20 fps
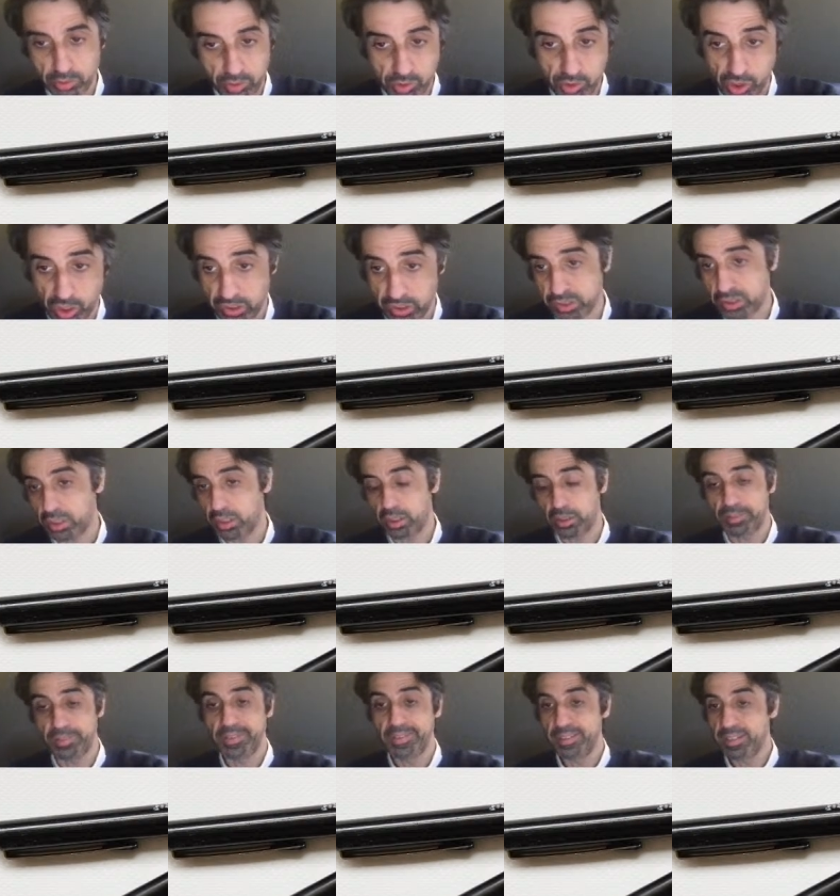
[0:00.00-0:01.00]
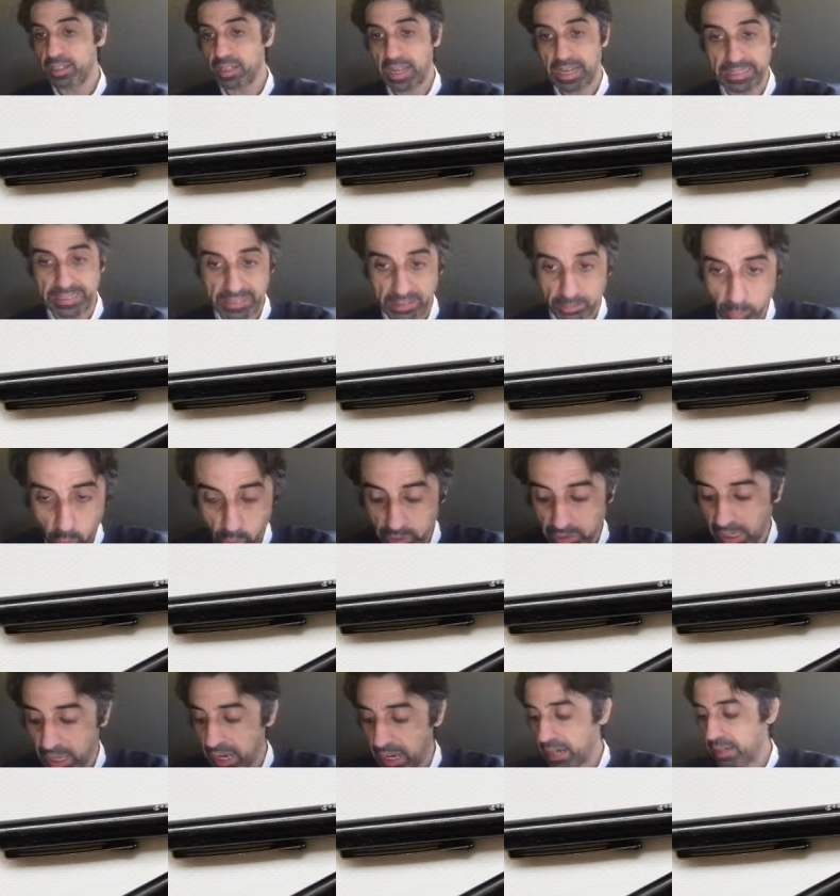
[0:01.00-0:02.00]
adjusted, I need more
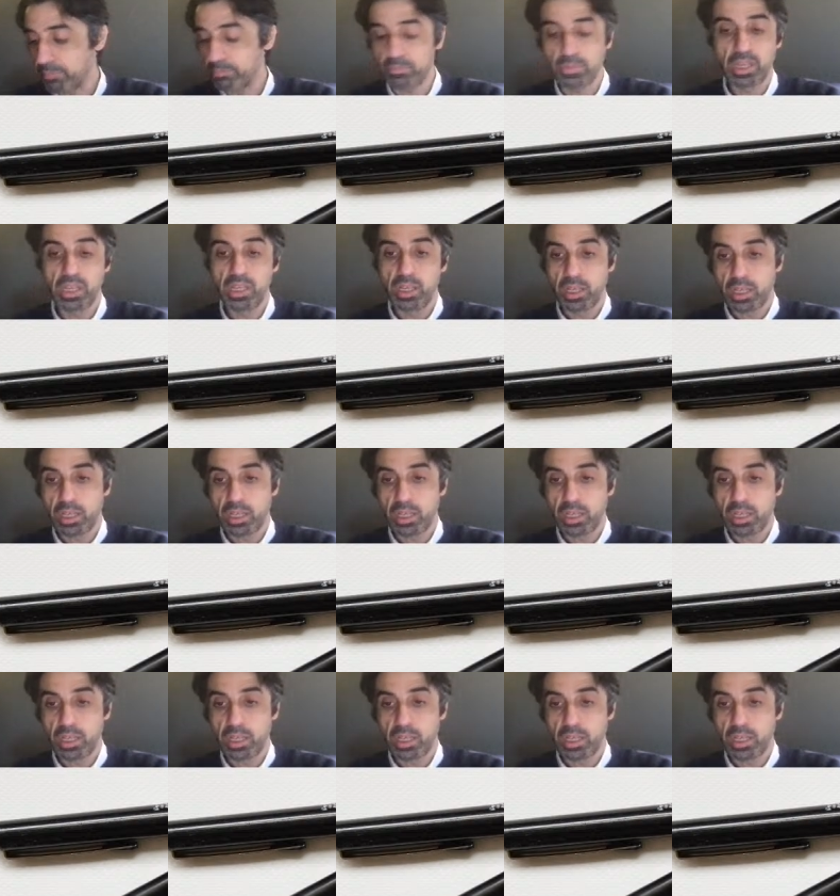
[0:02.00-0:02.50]
time,